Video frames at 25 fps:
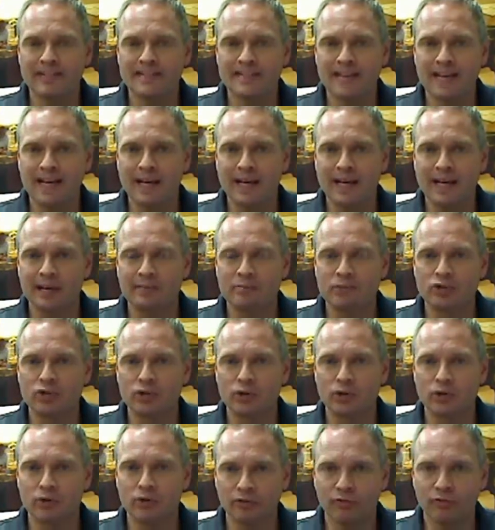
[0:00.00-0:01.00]
time
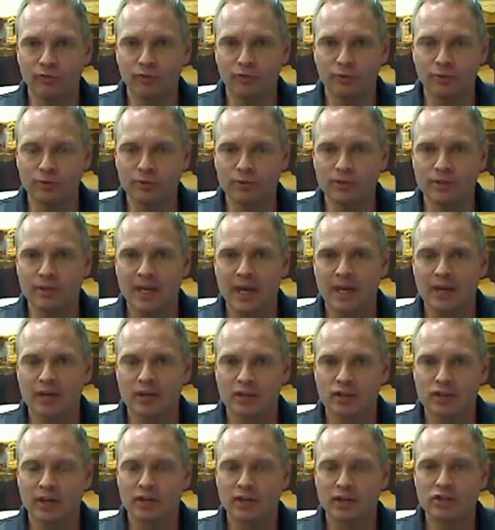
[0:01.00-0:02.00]
certain foods
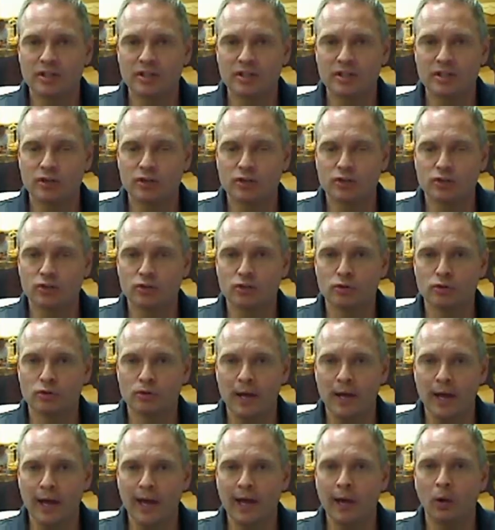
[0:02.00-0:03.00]
such
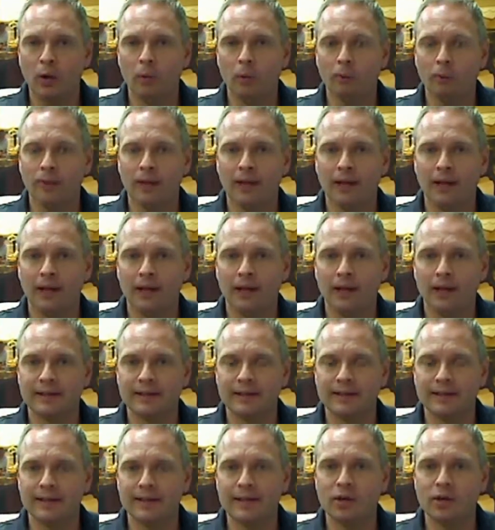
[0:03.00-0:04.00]
to help
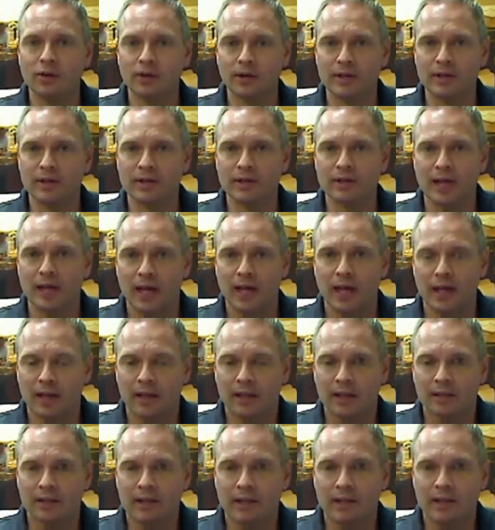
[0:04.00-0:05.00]
decrease
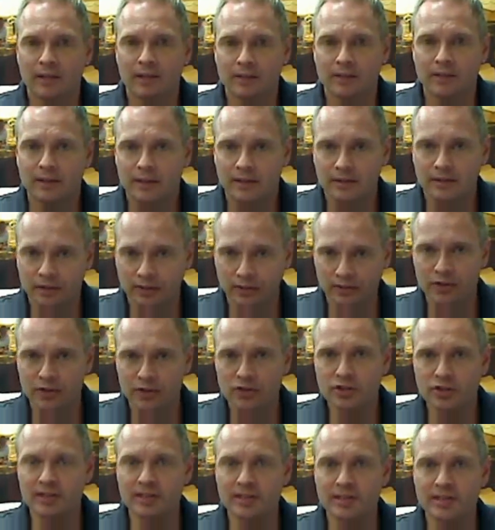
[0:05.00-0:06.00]
the
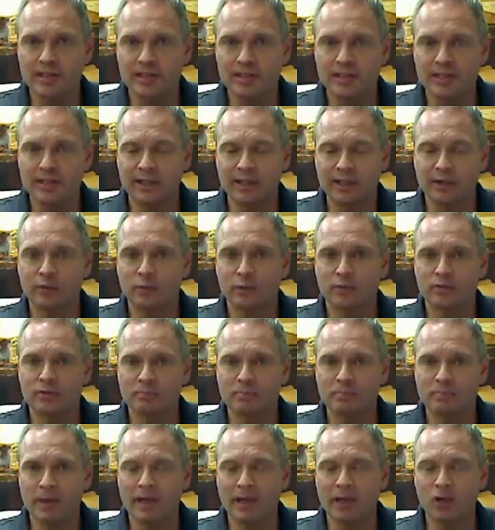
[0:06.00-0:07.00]
deficiencies, in other
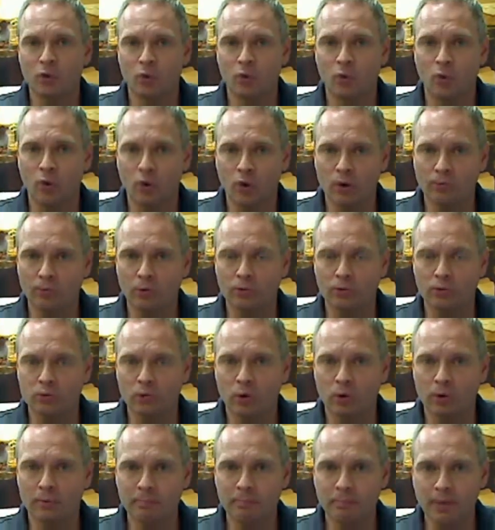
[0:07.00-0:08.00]
words, make your hormones
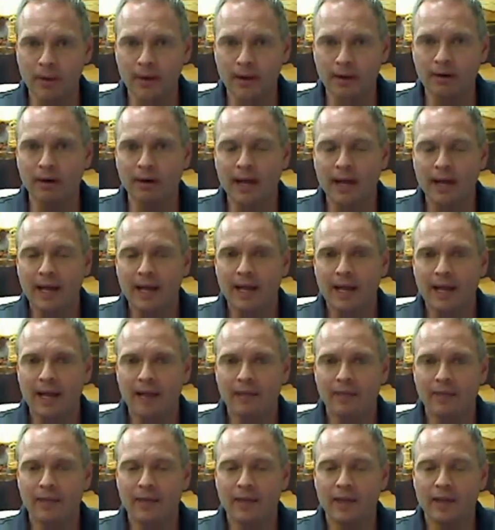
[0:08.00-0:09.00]
work better,
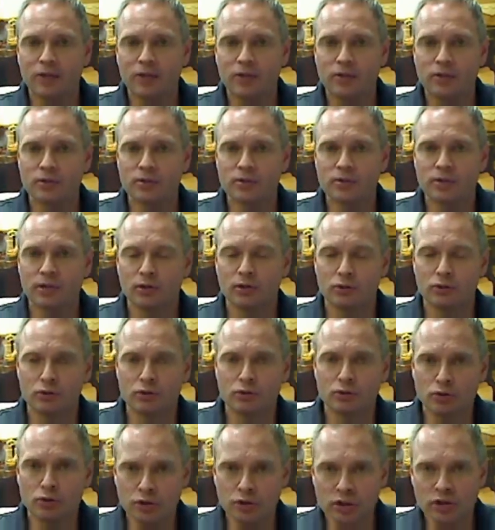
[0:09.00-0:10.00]
and then using
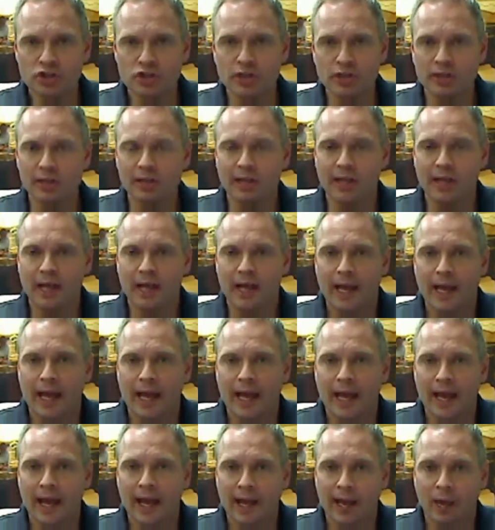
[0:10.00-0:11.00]
nutrition
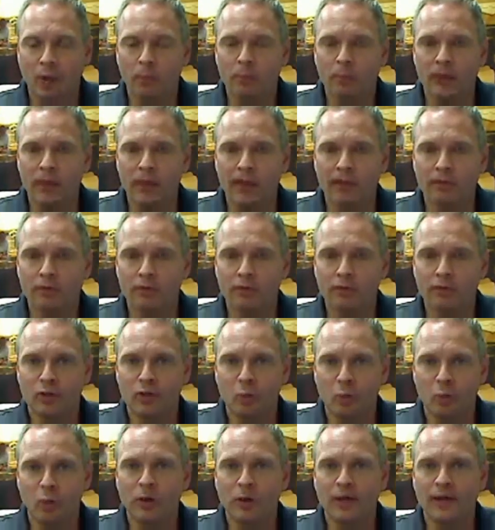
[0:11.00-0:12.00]
help
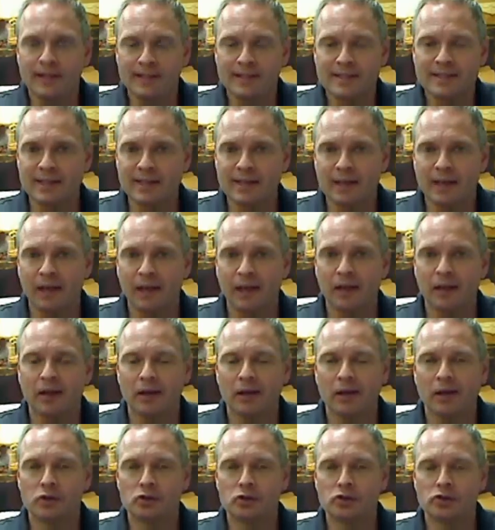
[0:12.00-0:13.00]
everything work in sync.
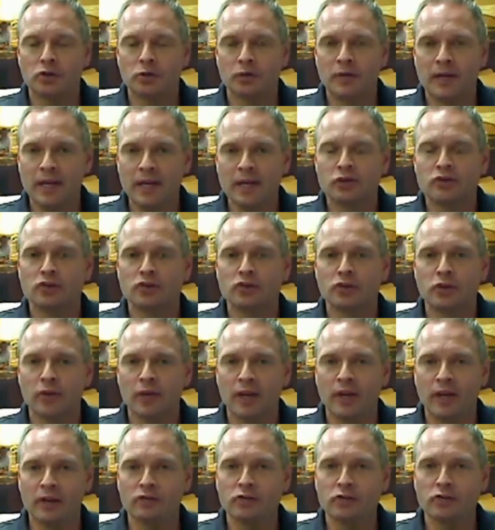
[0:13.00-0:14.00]
So yes, there
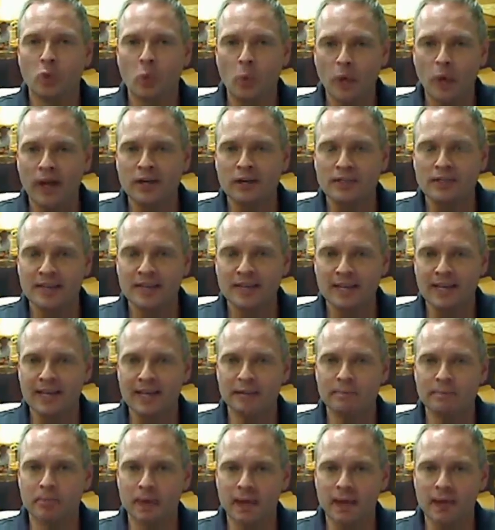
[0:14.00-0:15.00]
is a way to
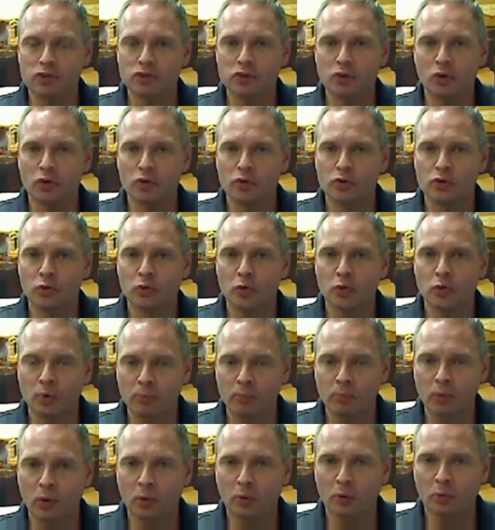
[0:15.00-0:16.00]
eat based on your
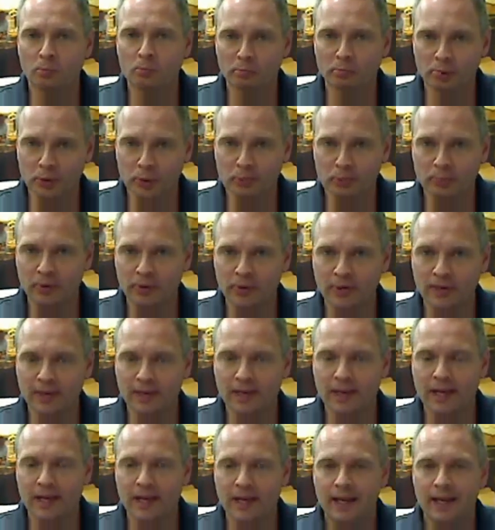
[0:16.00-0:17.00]
hormonal blueprint.
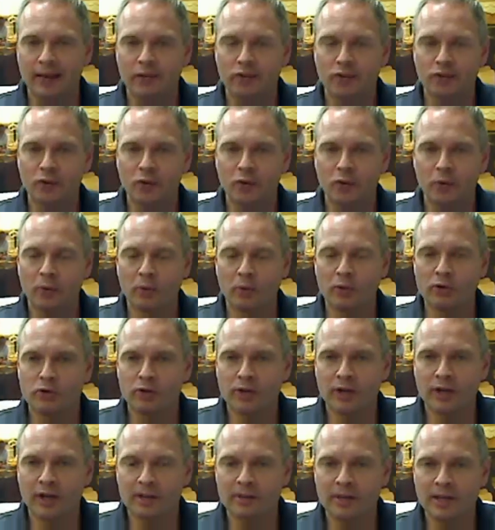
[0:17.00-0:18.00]
And so when
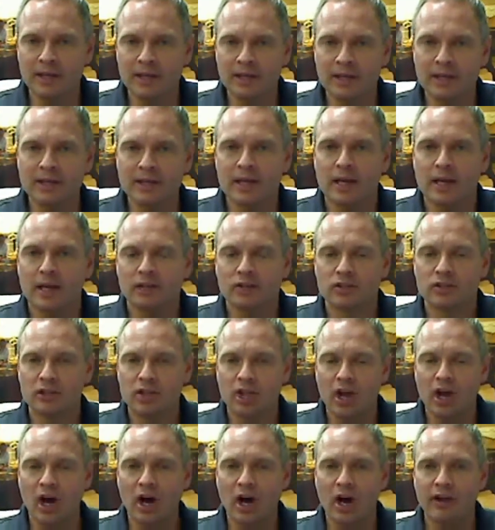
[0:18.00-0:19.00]
you're coming in to
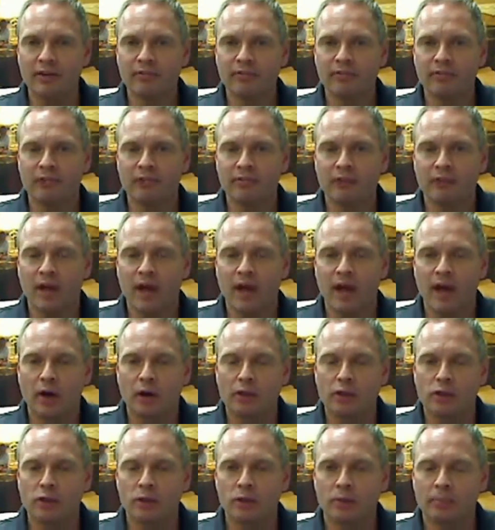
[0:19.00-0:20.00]
the office,
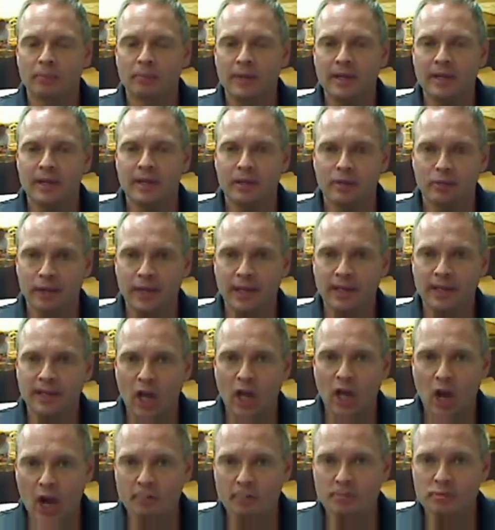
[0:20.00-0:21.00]
you'll get
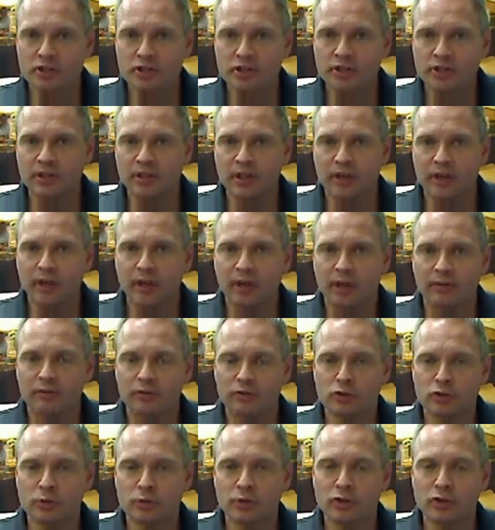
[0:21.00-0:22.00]
the option
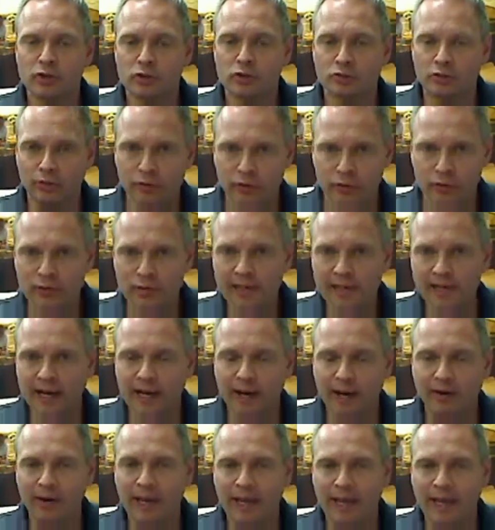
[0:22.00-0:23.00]
of doing your food
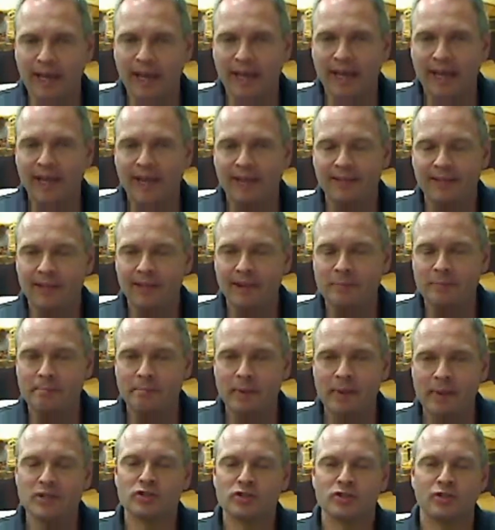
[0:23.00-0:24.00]
diary, and then
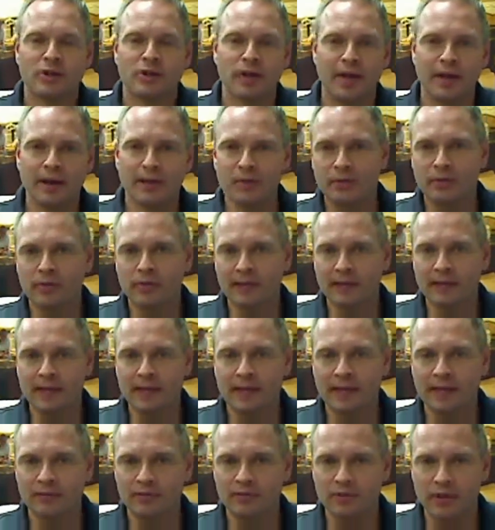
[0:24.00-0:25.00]
based on everything
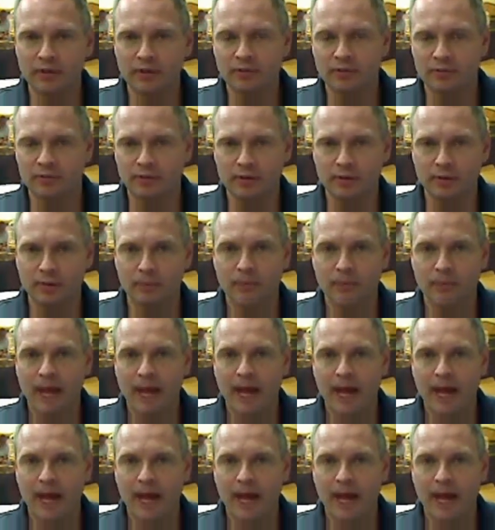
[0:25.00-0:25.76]
that I've done for you,